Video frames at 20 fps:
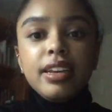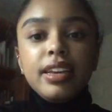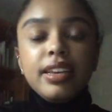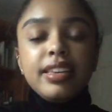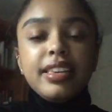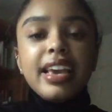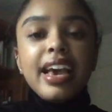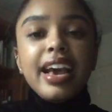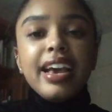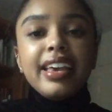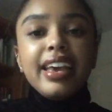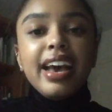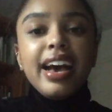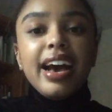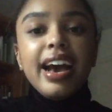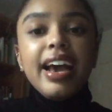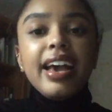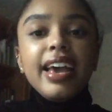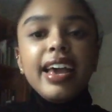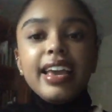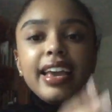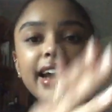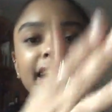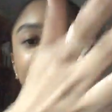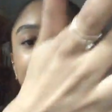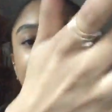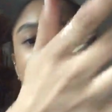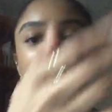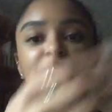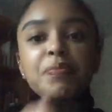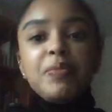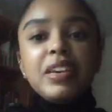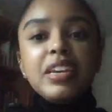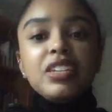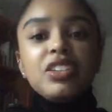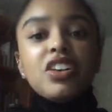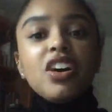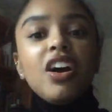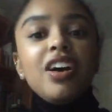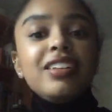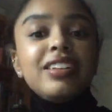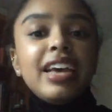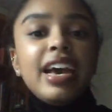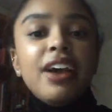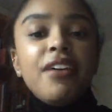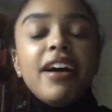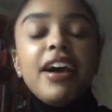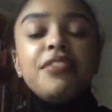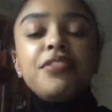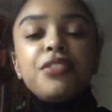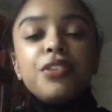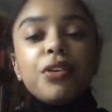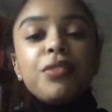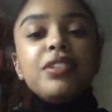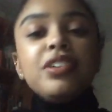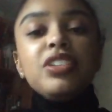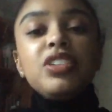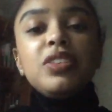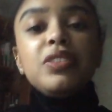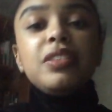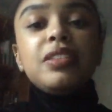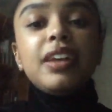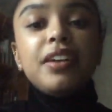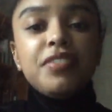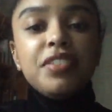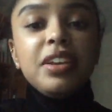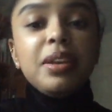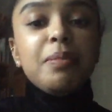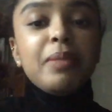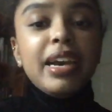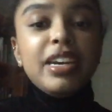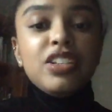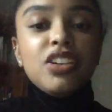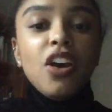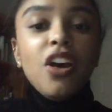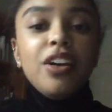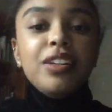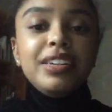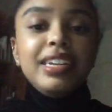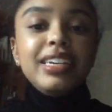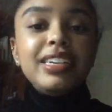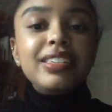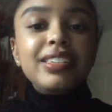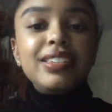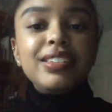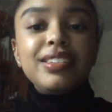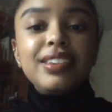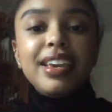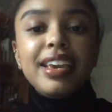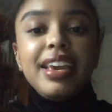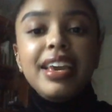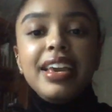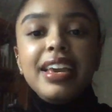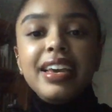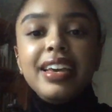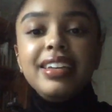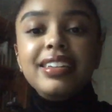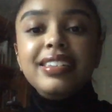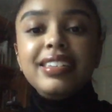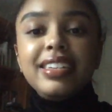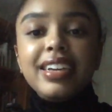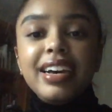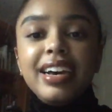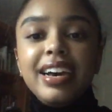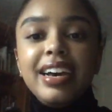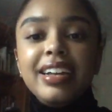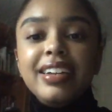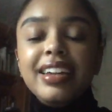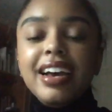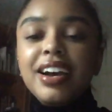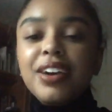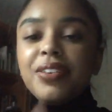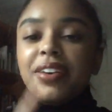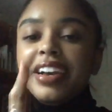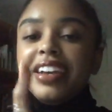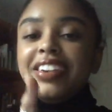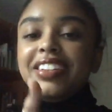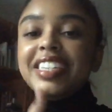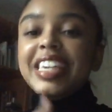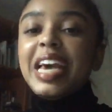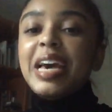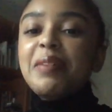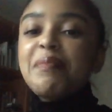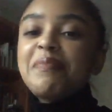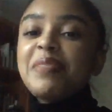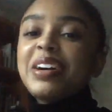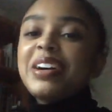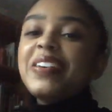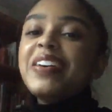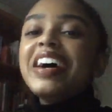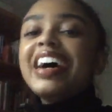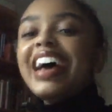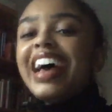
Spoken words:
Yeah, I love being tall now. I've grown into loving my tallness, and not quite your tempo.